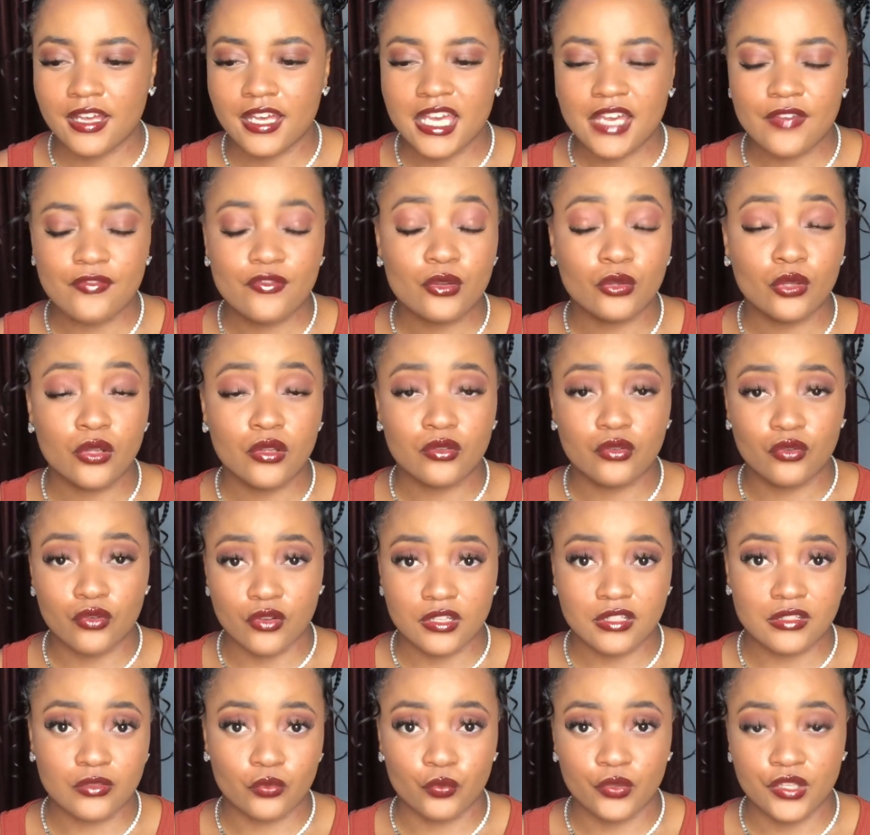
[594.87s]
If you're not
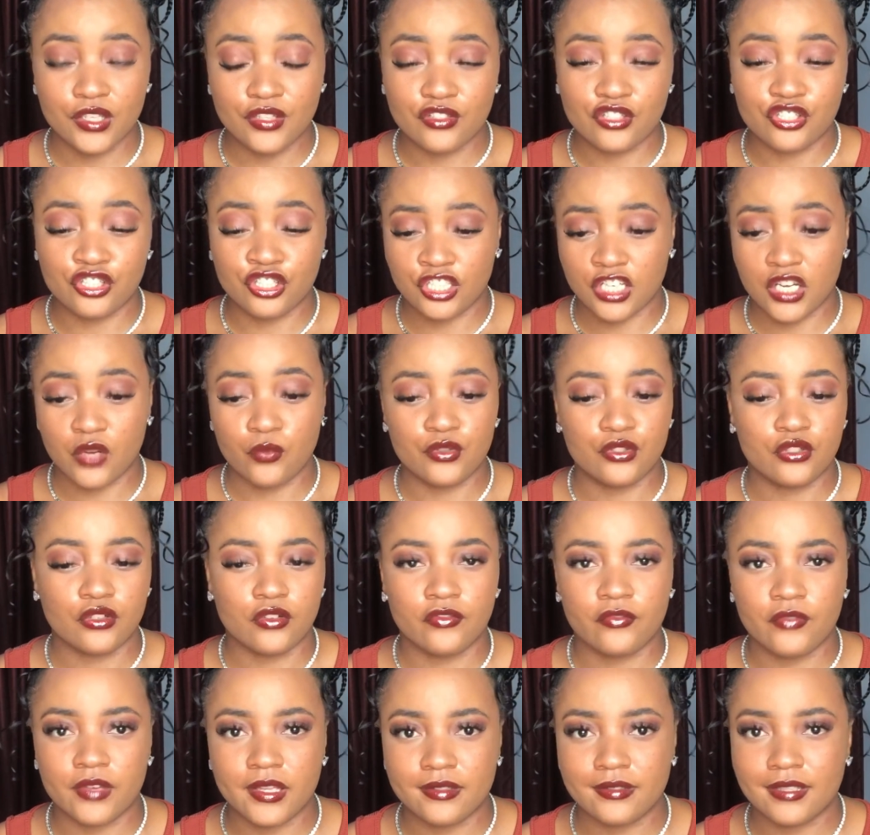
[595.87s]
willing to share with your
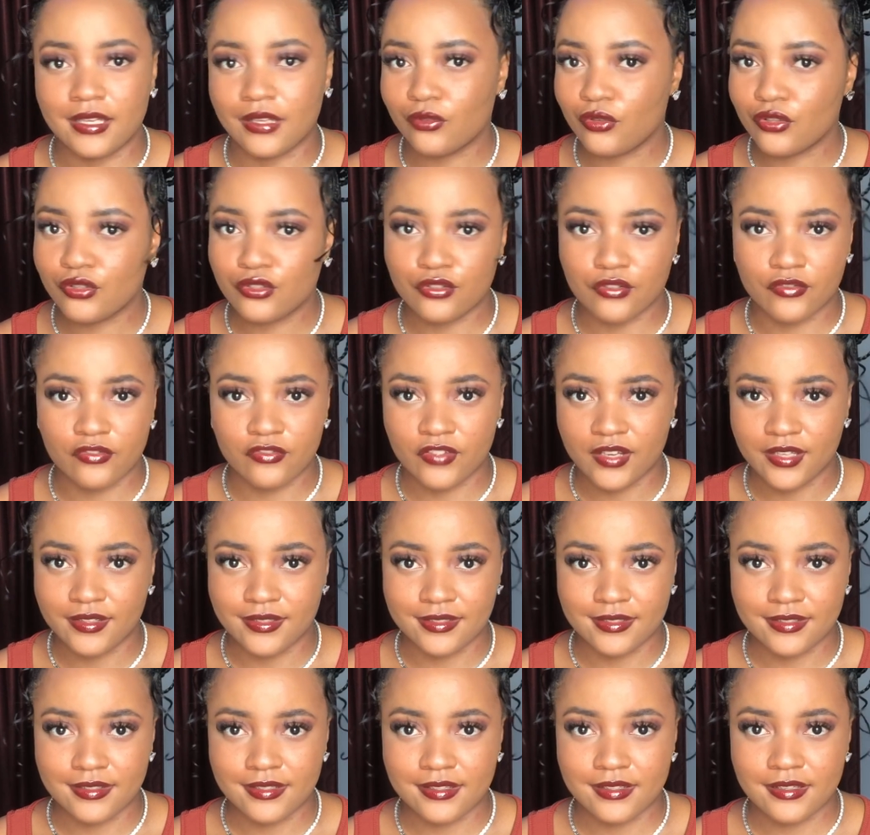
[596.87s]
friends, they are not your friends.
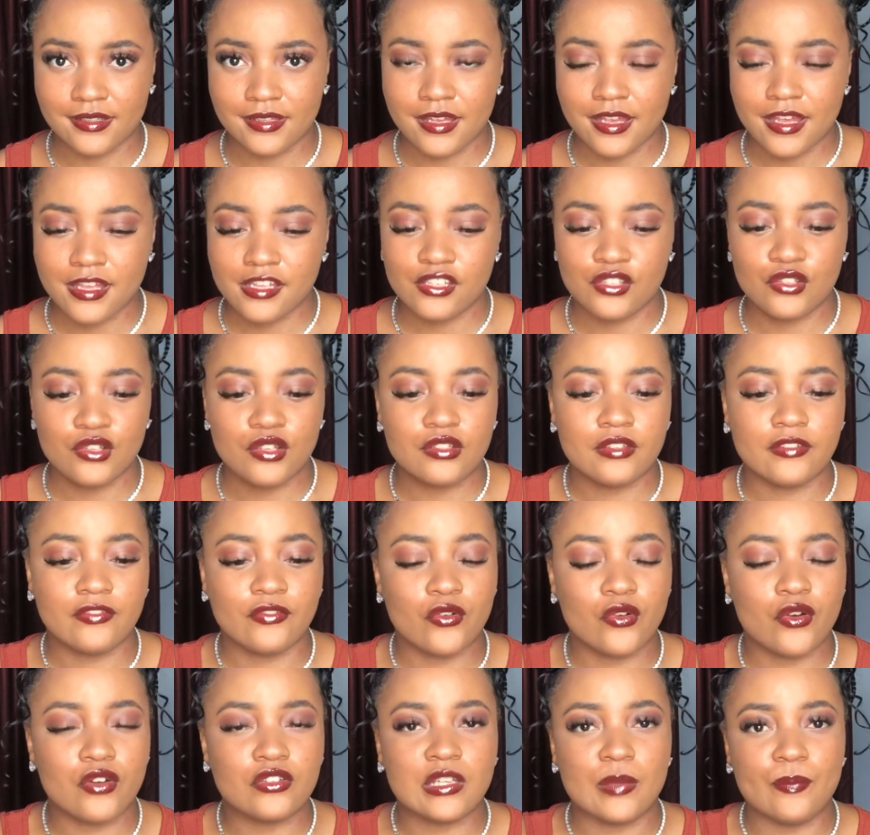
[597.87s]
You need to
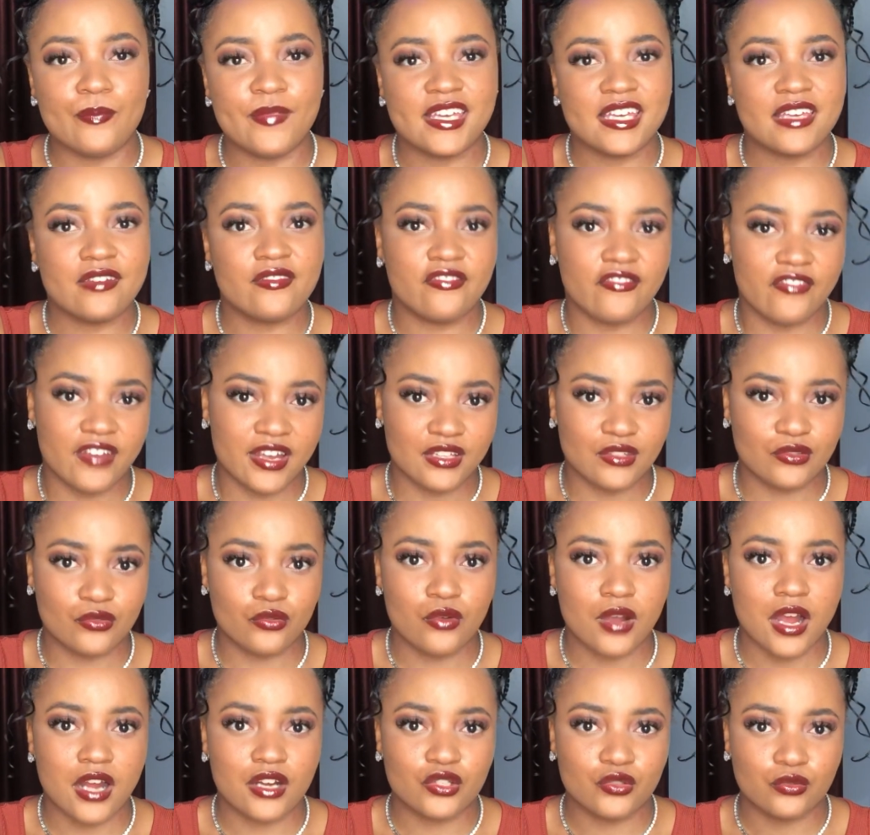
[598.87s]
focus on making friends who
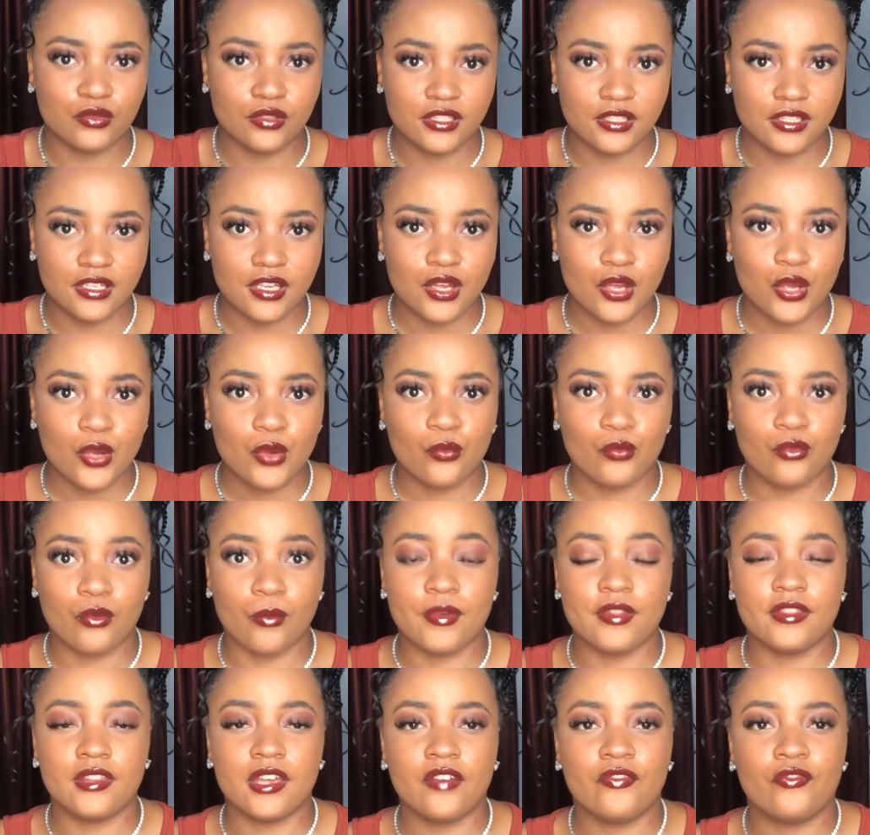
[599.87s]
actually will
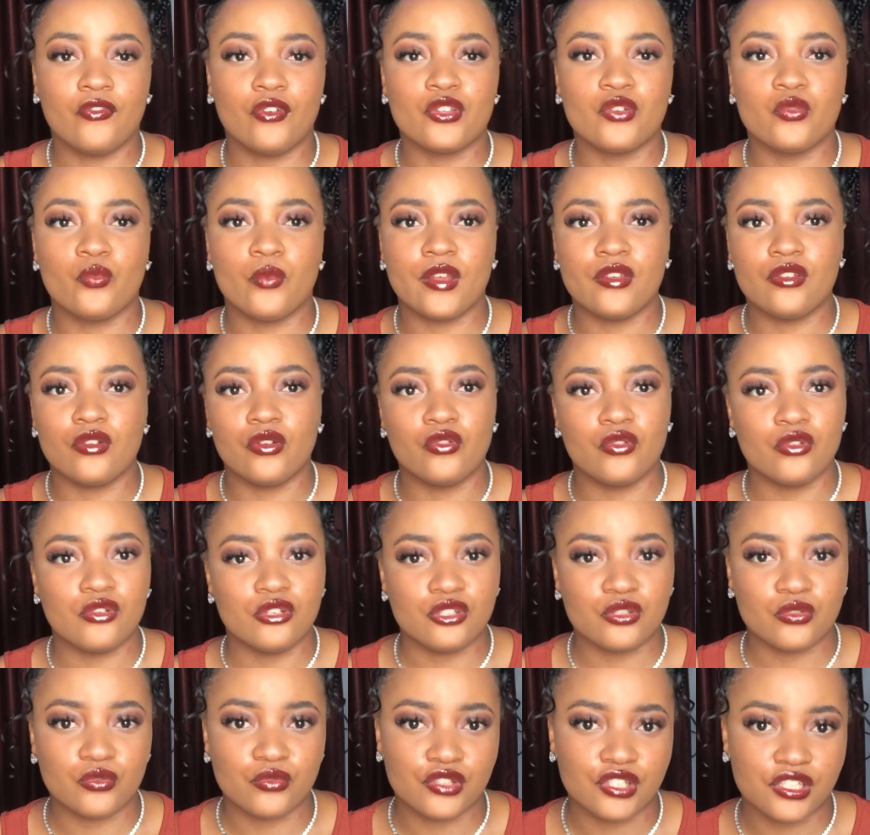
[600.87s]
be there for you when you're going
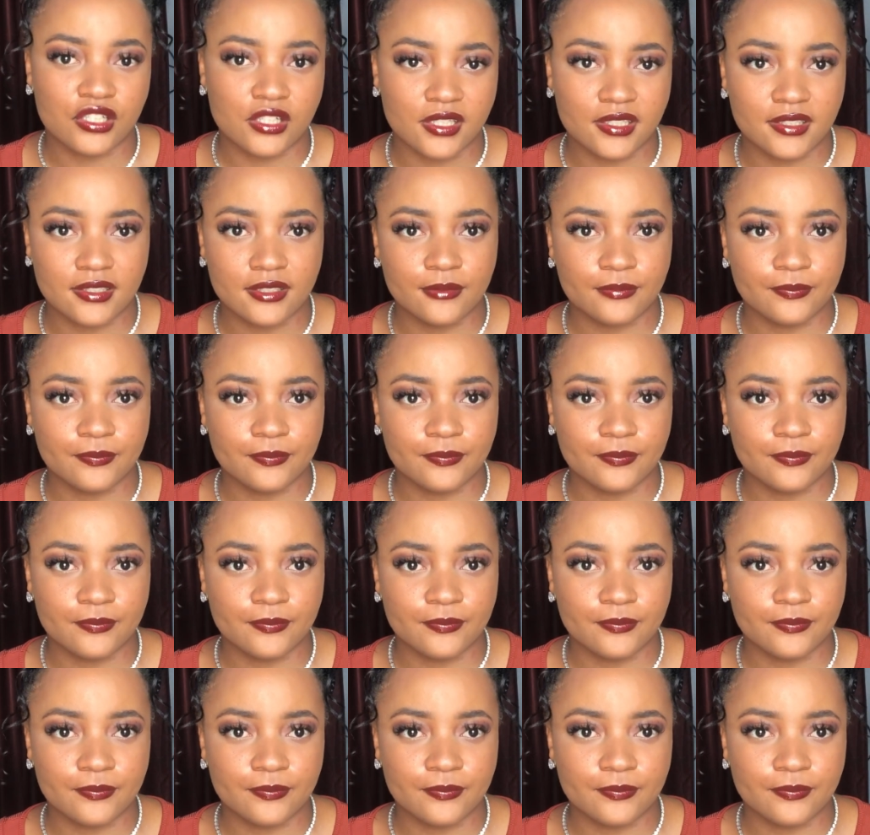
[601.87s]
through shit.